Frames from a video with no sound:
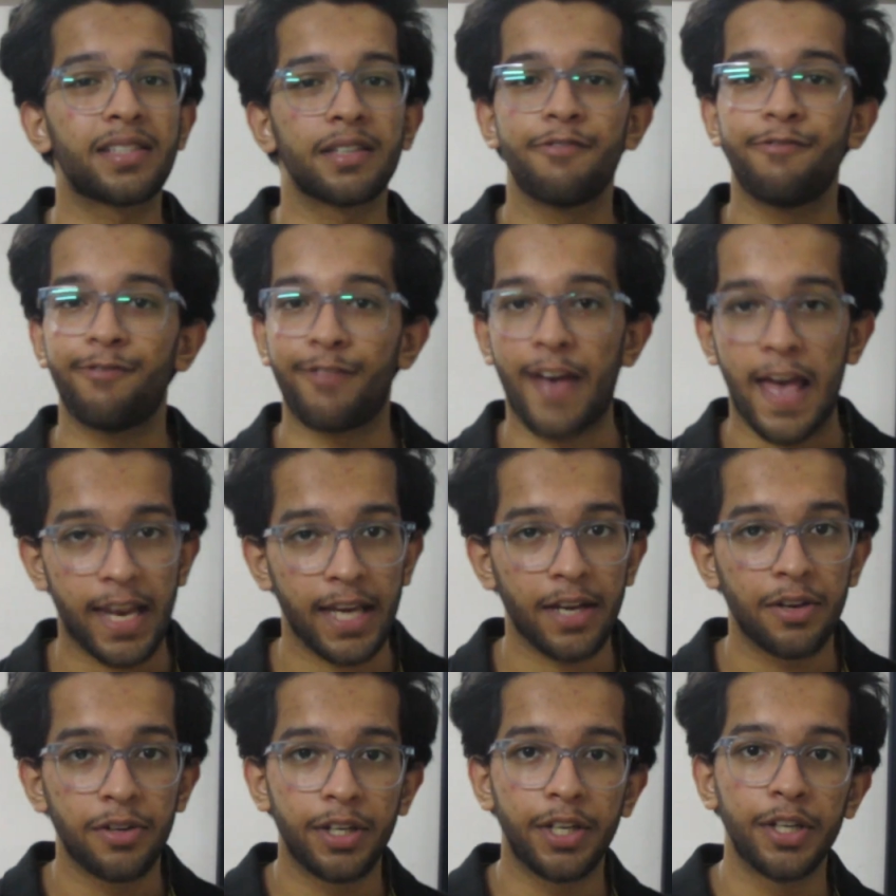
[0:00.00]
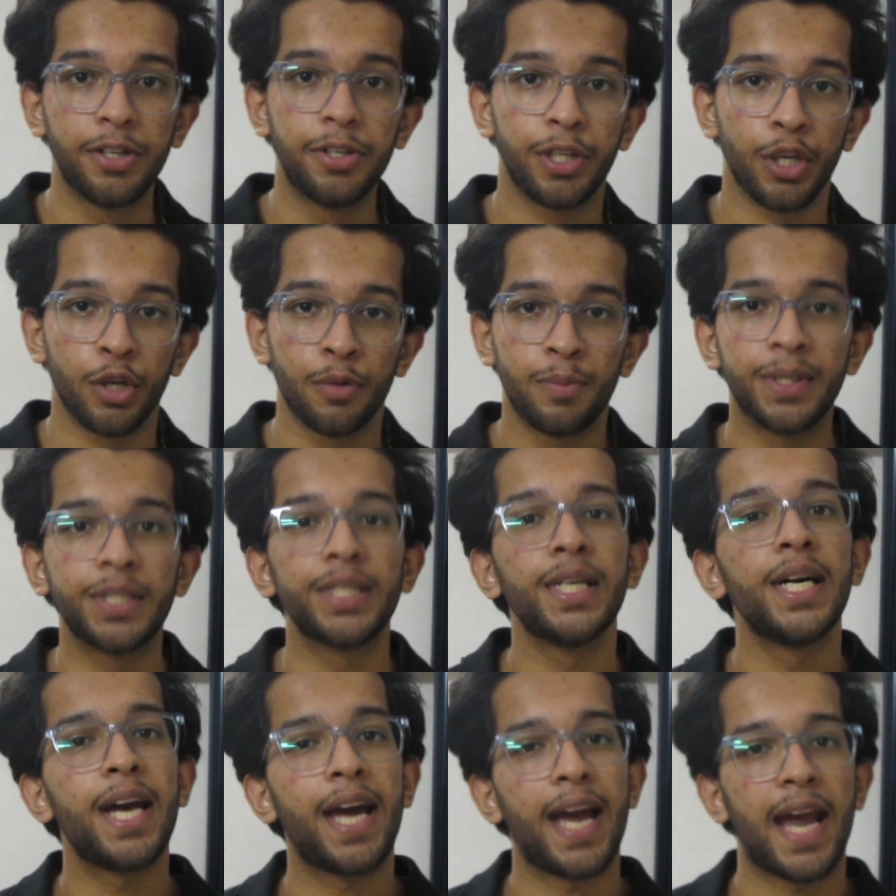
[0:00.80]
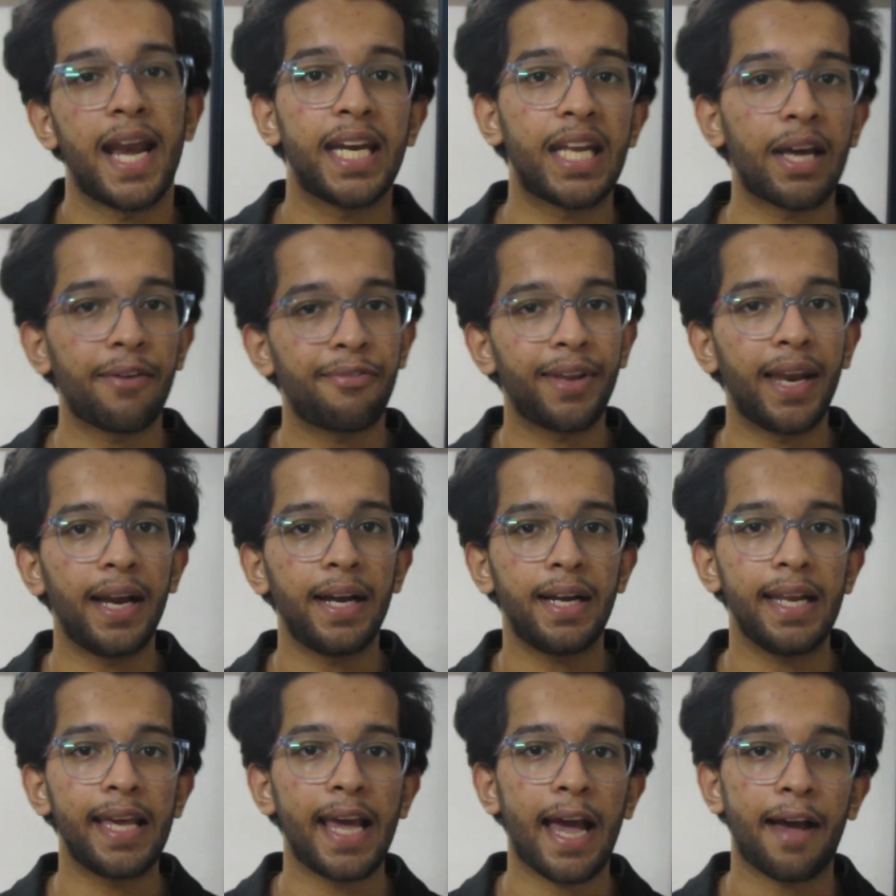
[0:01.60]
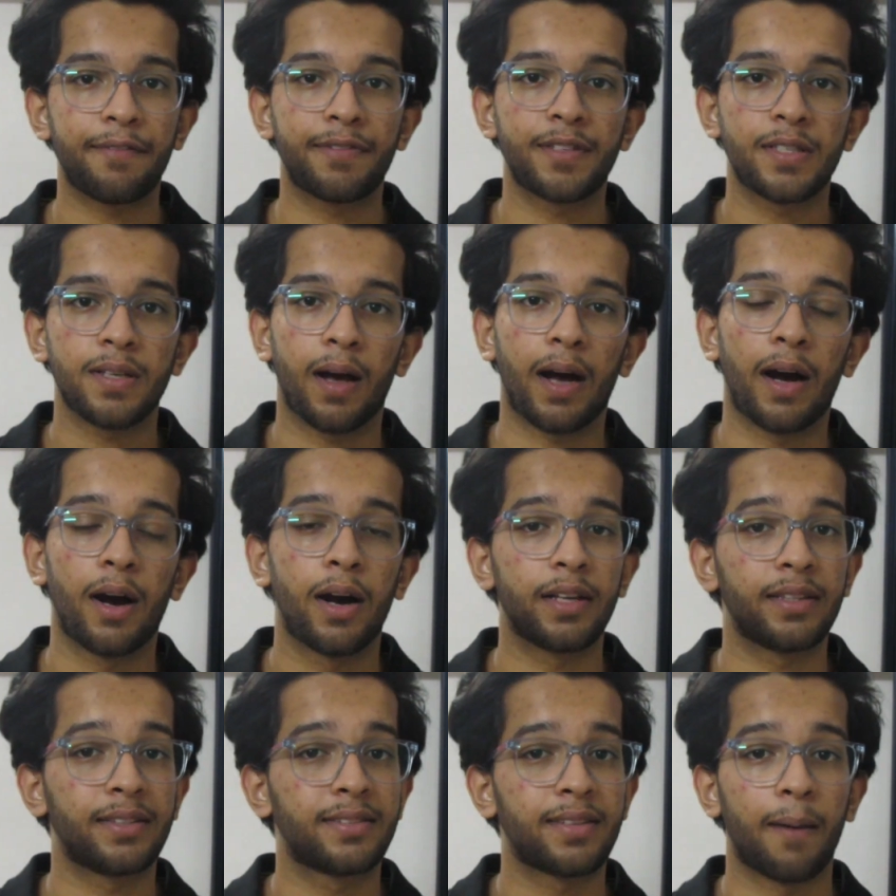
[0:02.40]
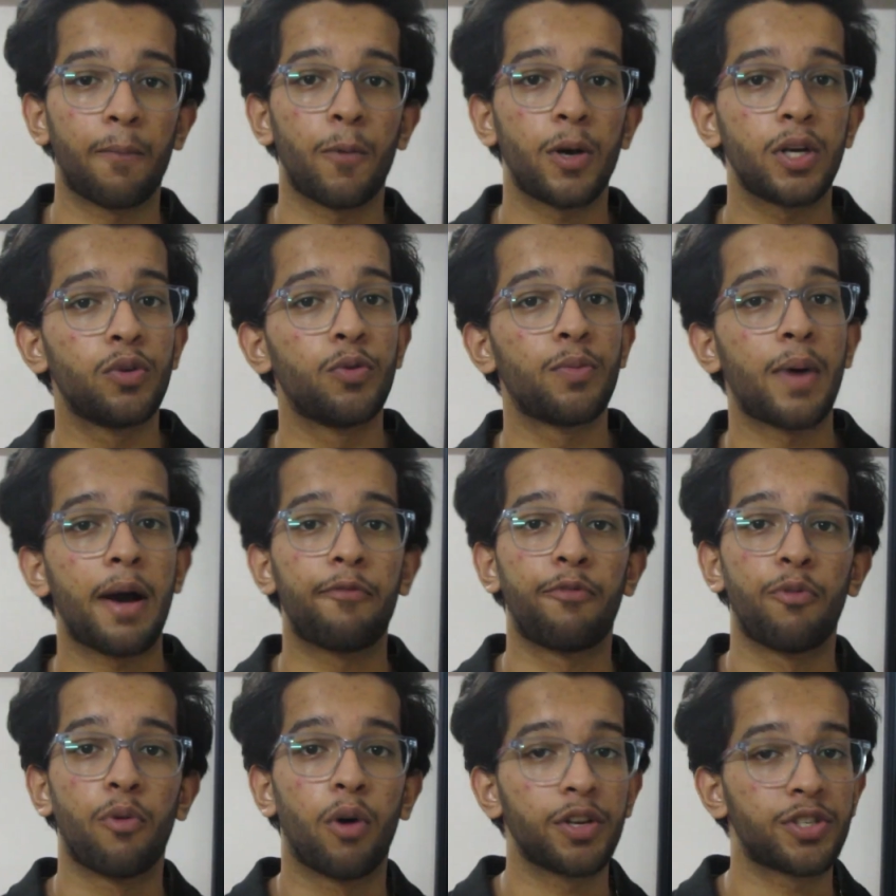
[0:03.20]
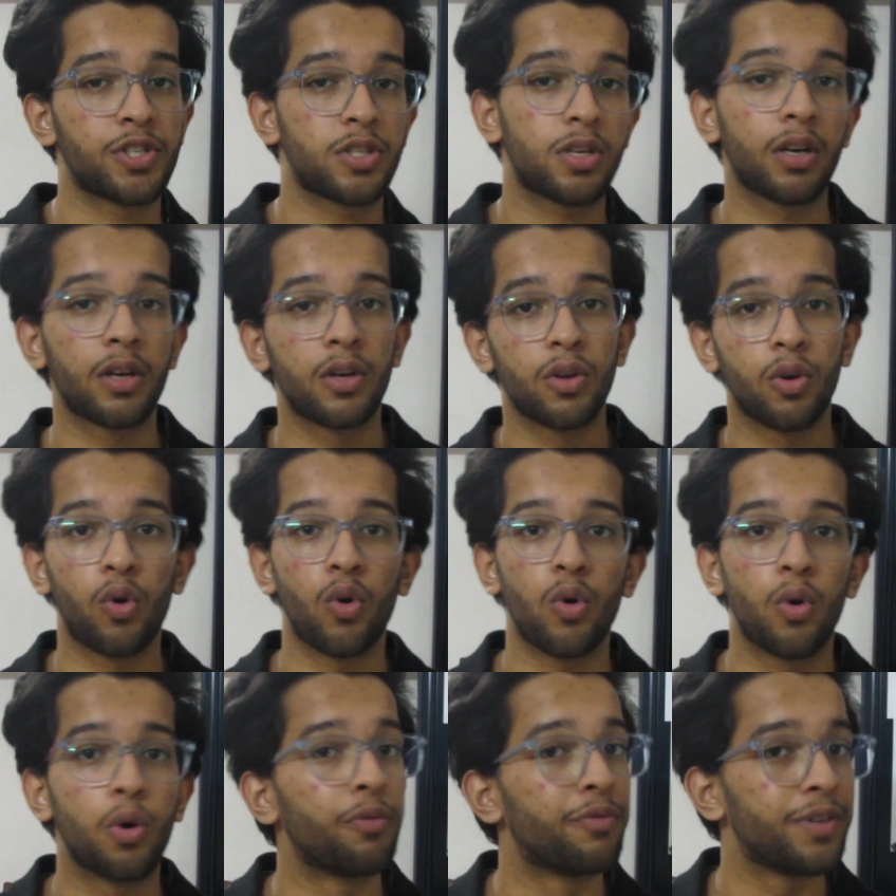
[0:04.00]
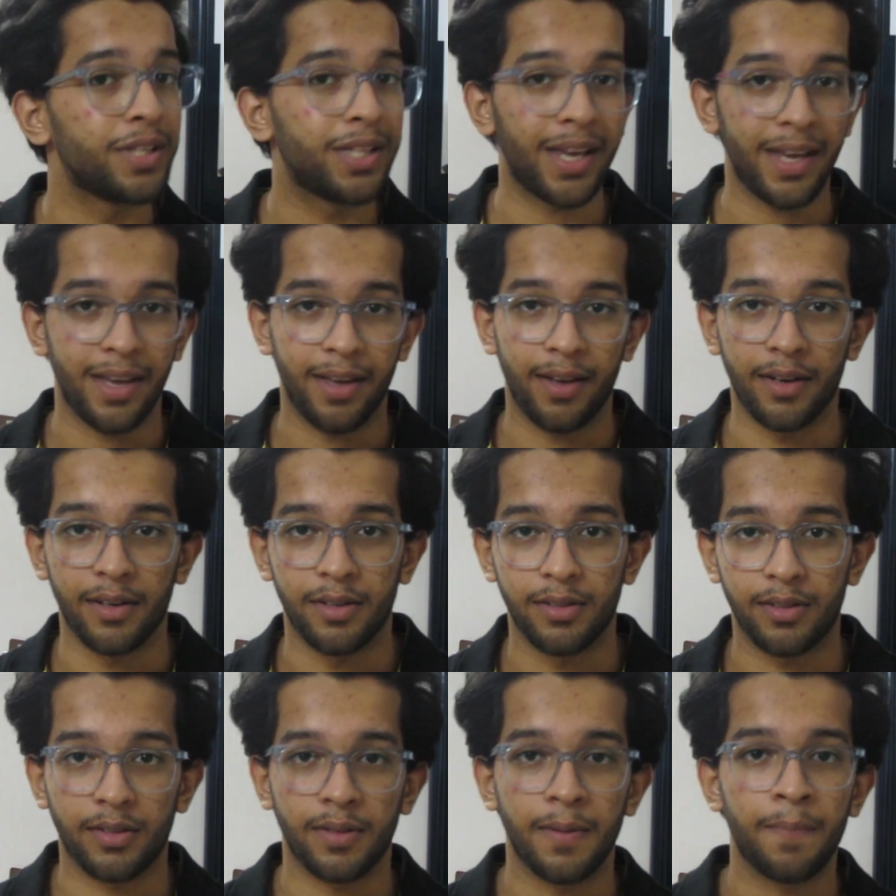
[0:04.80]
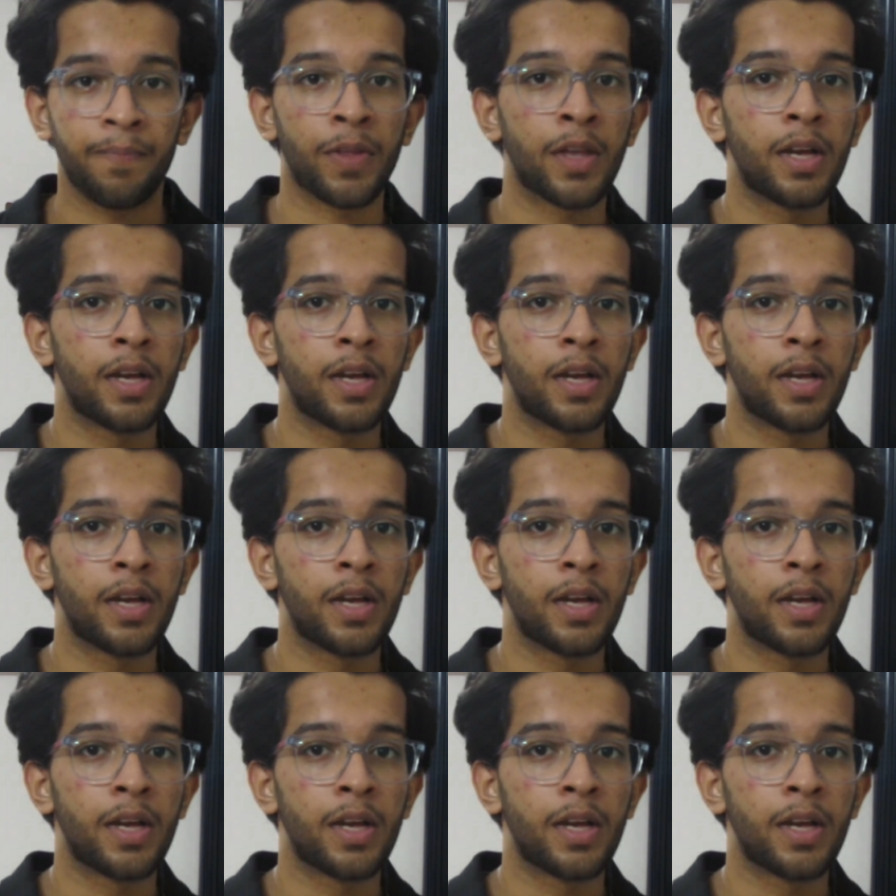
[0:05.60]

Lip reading: a very good YouTuber and definitely I've someone whom I've watched grow over the years.